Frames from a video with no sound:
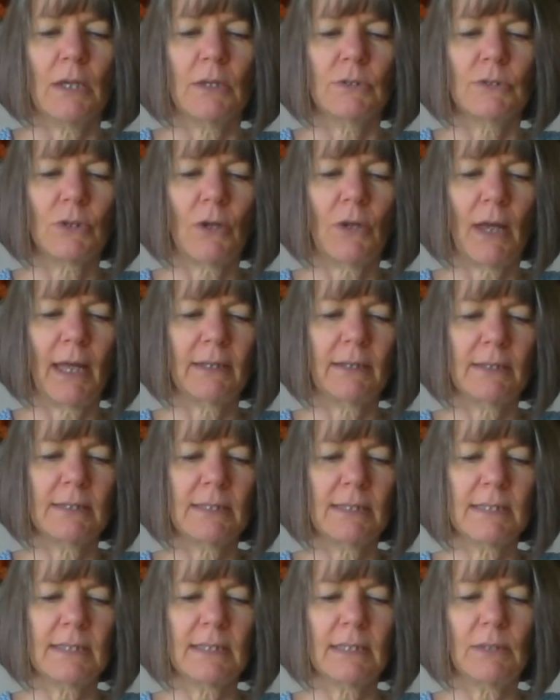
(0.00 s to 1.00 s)
so I could
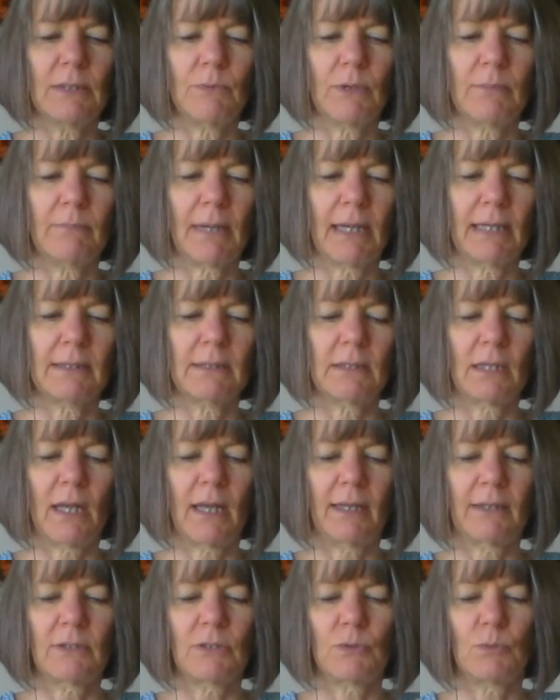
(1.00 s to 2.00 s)
see where my
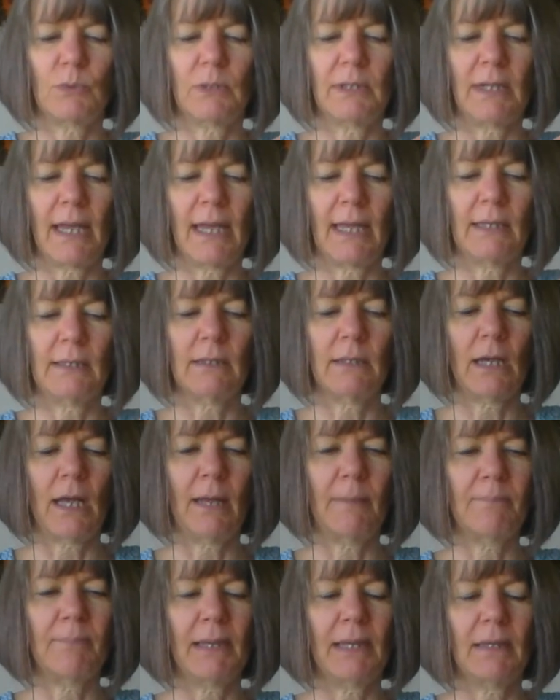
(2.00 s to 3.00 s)
tucks would end
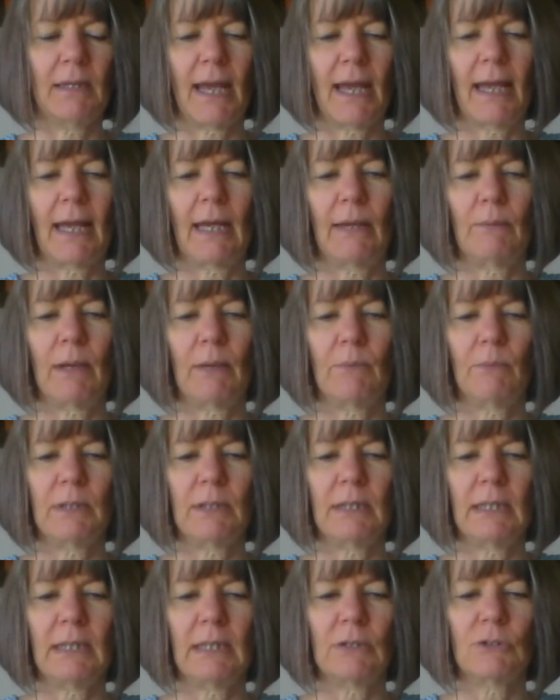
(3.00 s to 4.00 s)
up and how I would
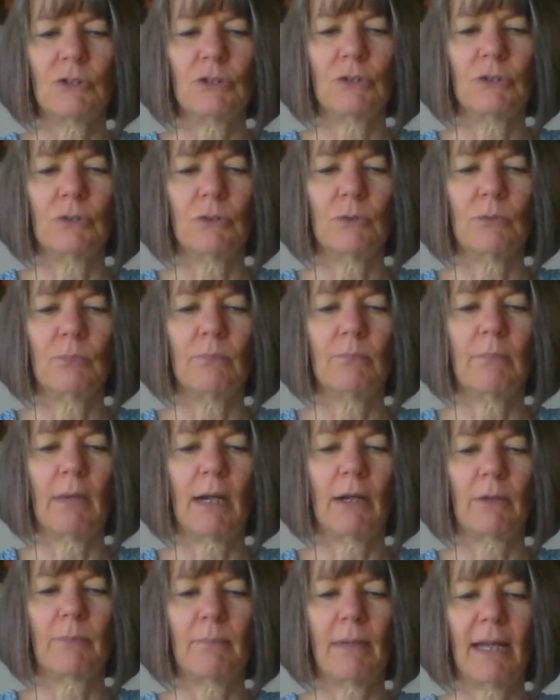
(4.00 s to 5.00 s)
need to
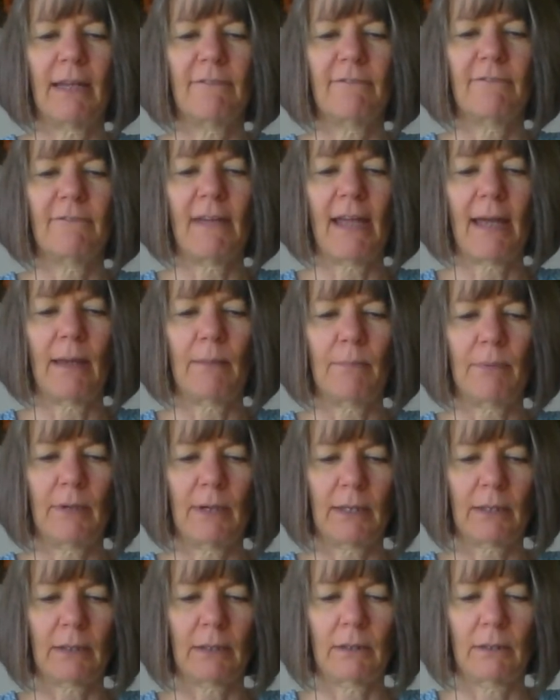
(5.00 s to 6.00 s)
mark my
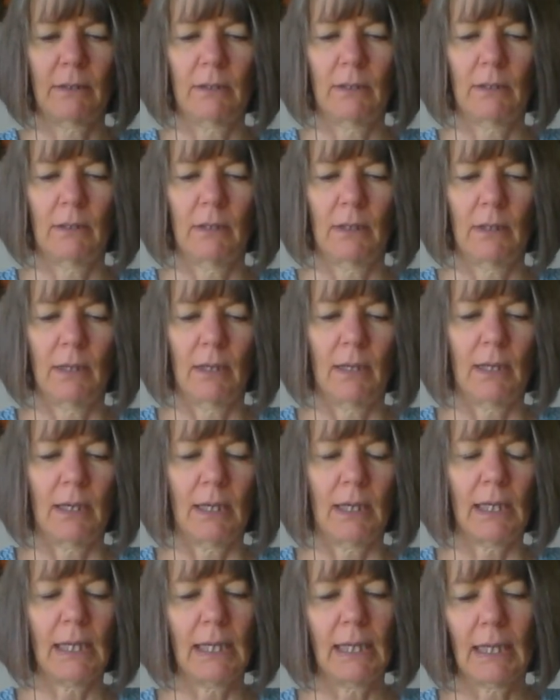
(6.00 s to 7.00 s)
fabric.
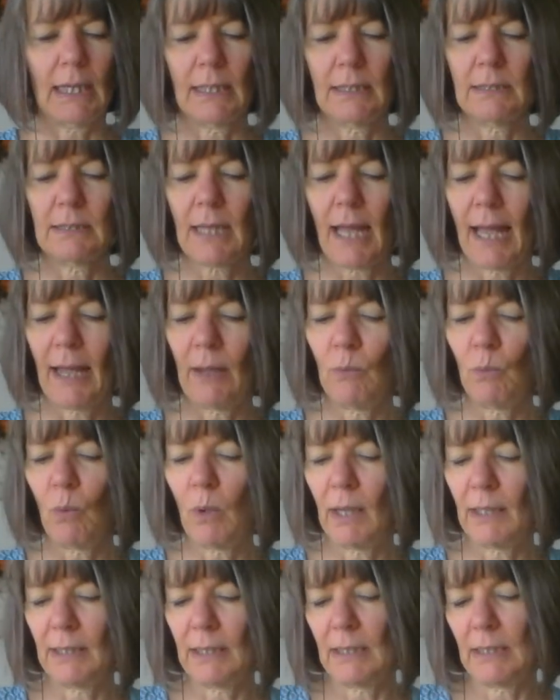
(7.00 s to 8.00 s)
And I
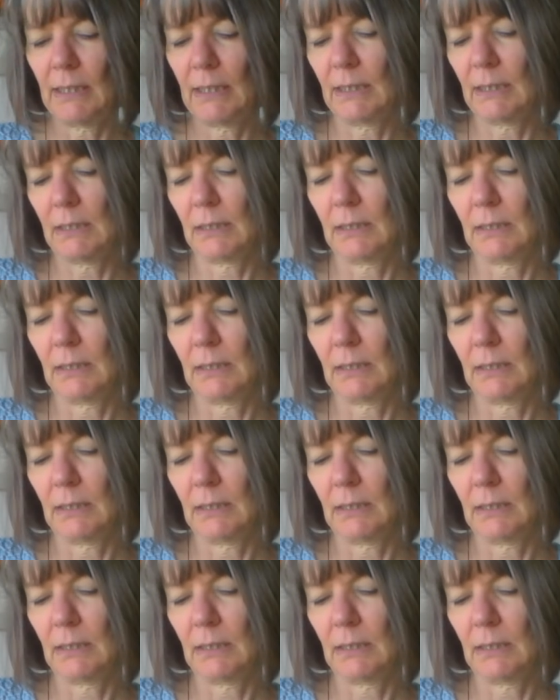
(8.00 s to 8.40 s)
wanted